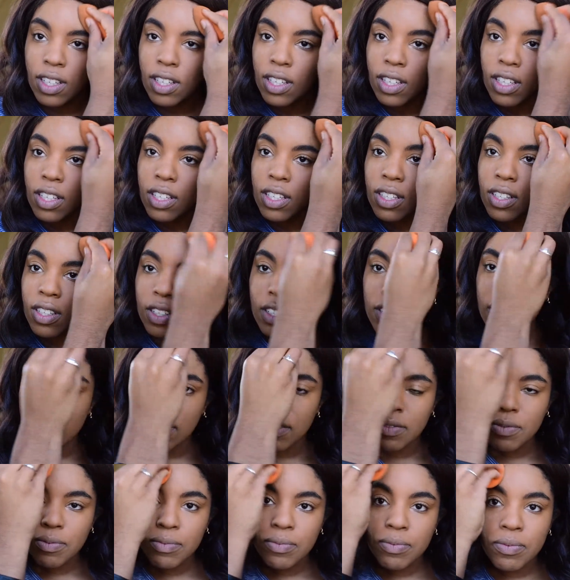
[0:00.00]

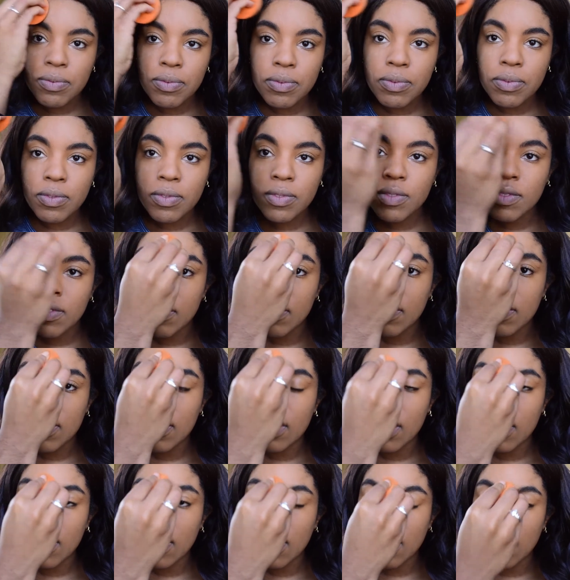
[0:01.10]

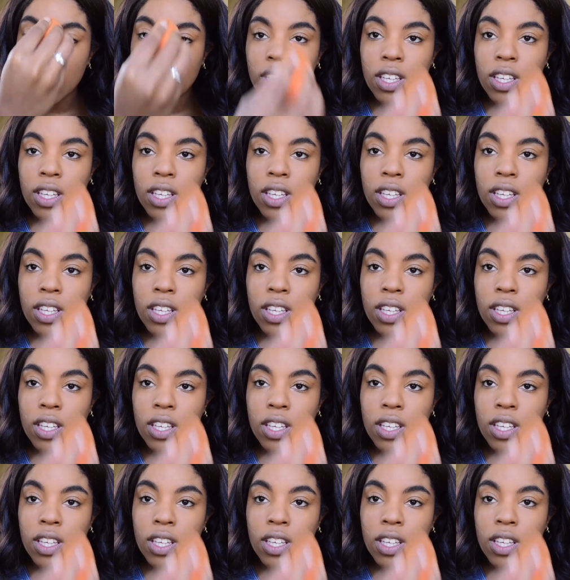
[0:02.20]
(no one is talking)